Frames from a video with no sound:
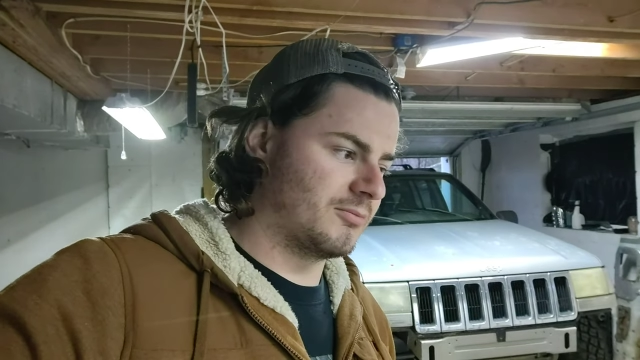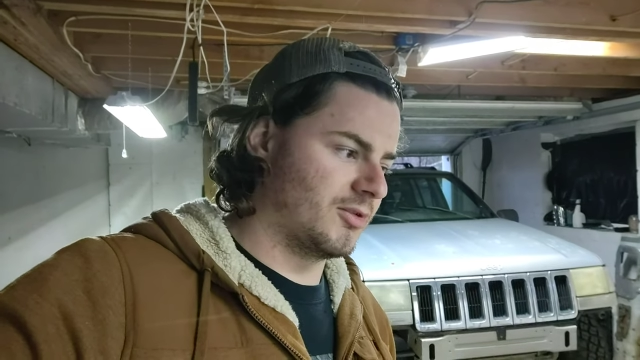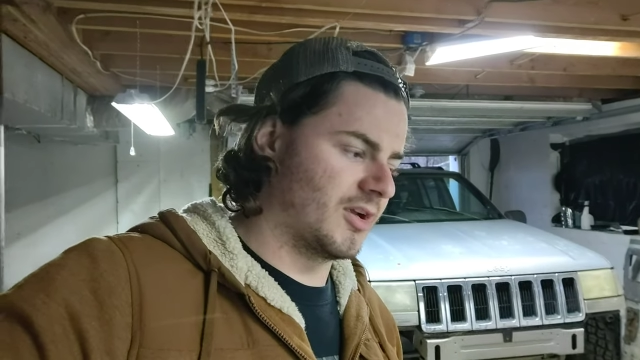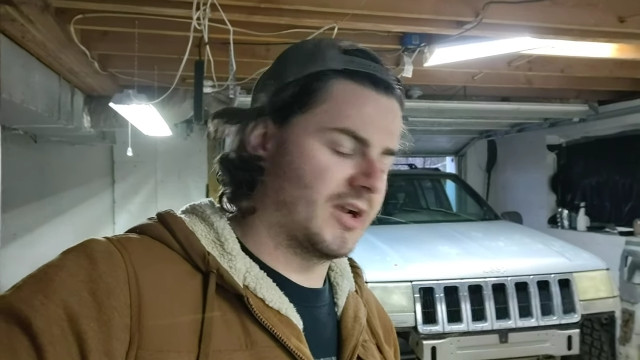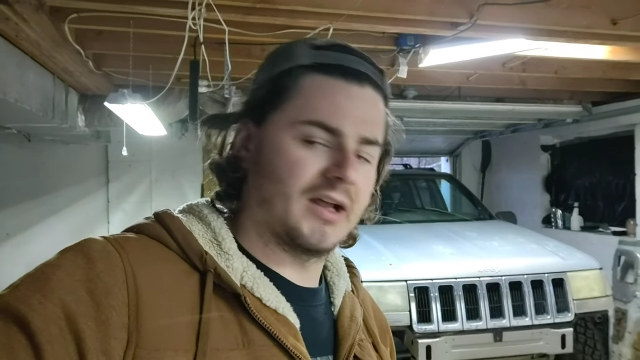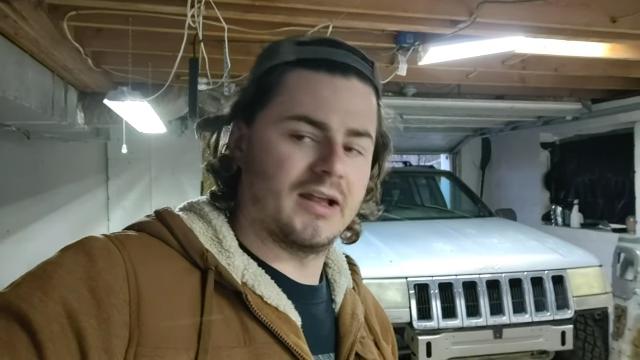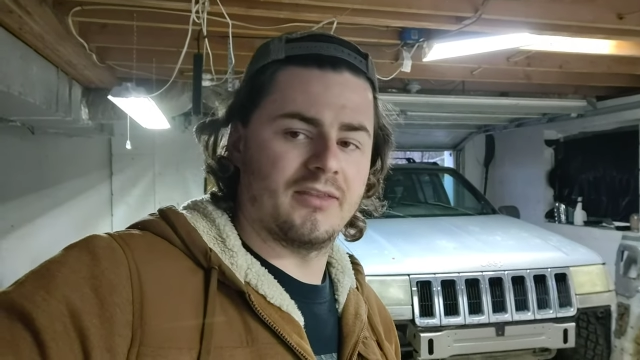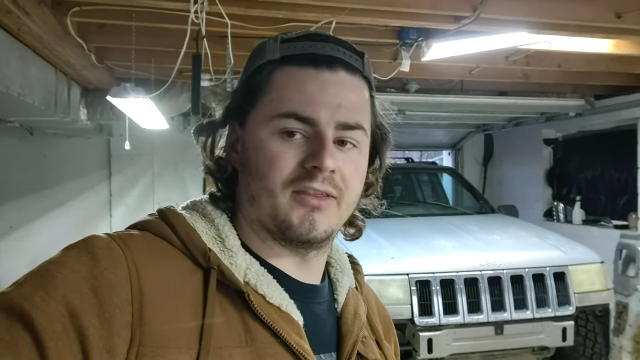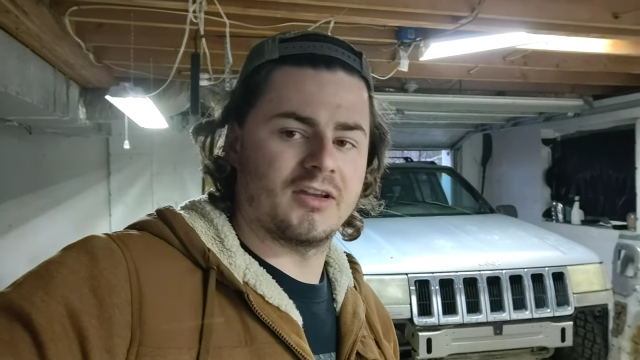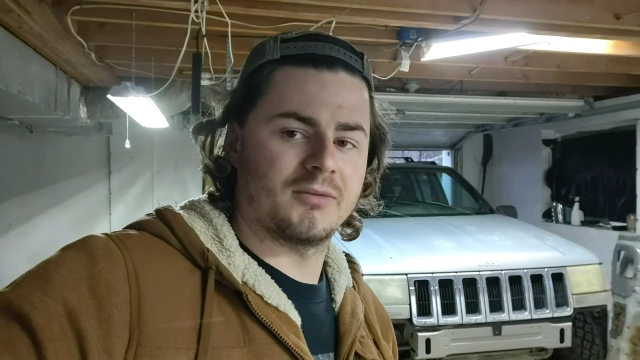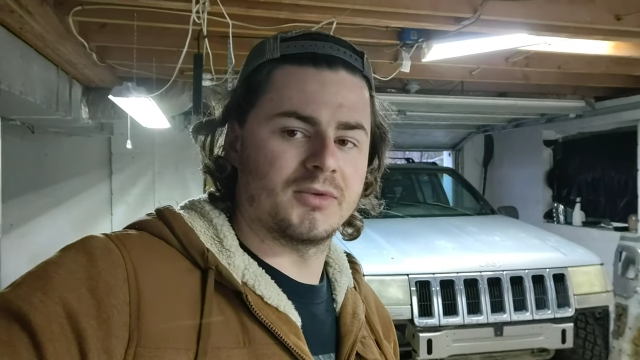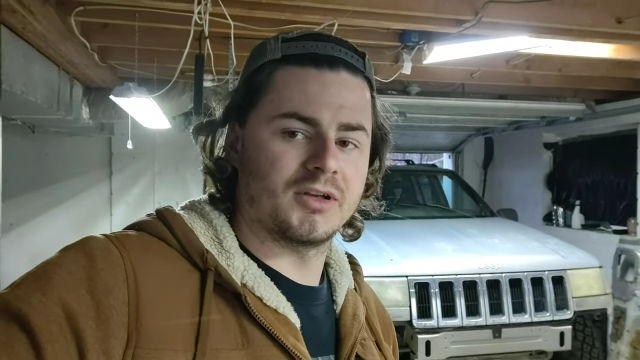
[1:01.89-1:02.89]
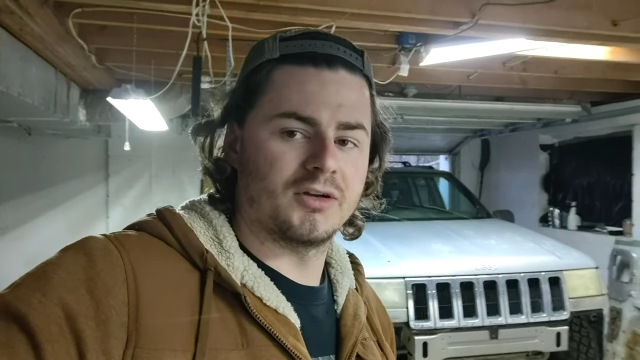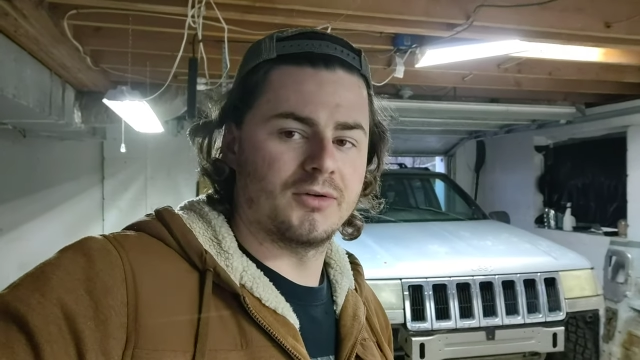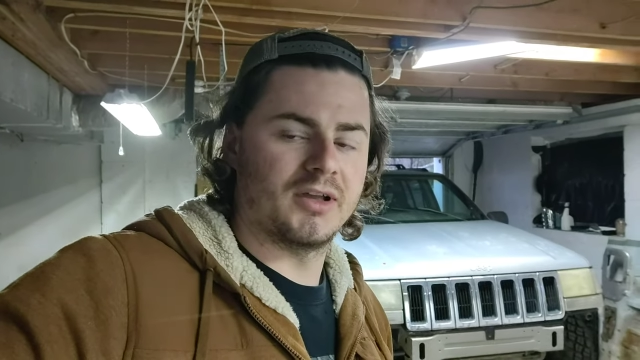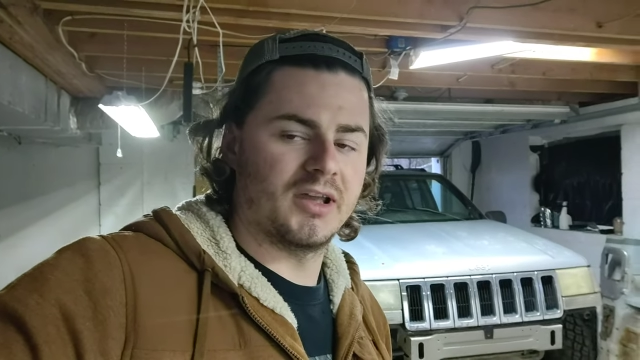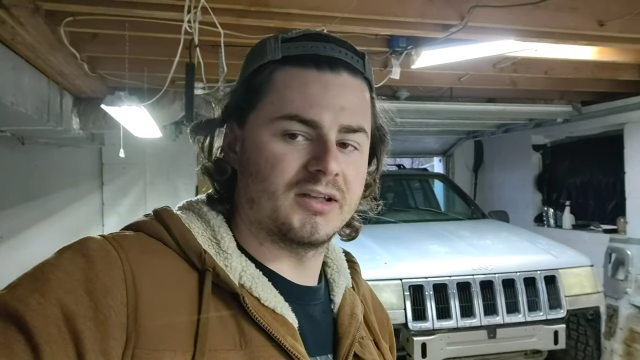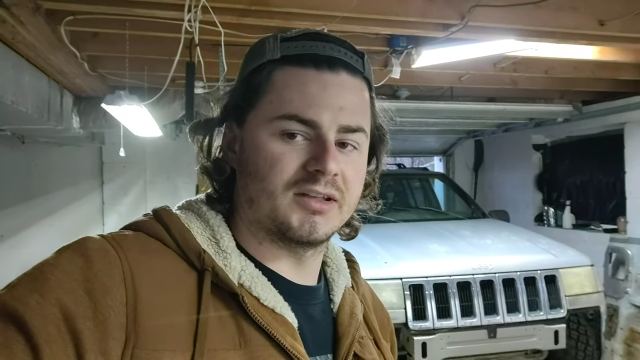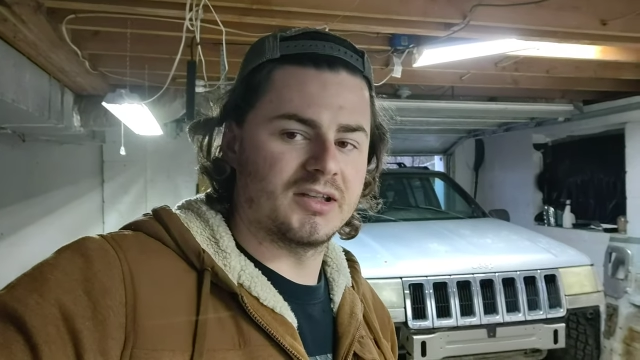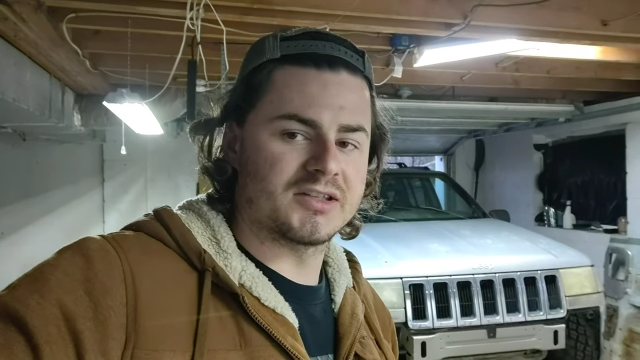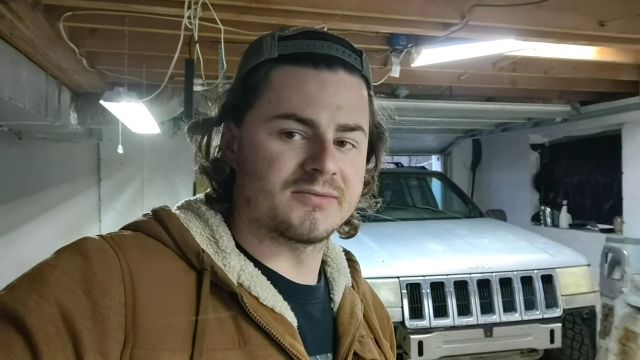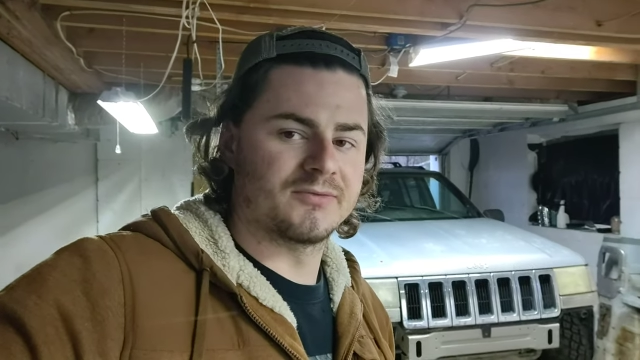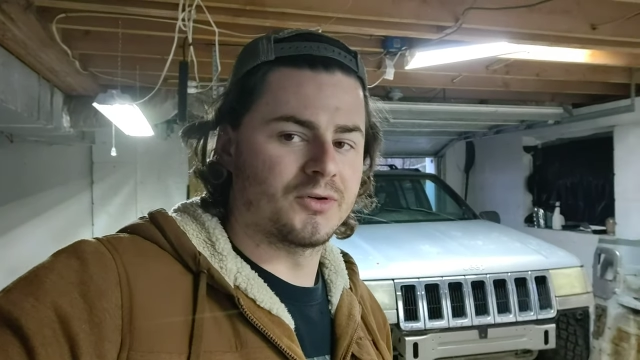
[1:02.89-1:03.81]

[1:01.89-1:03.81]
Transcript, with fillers: but I, I think I'm going to go ahead and get some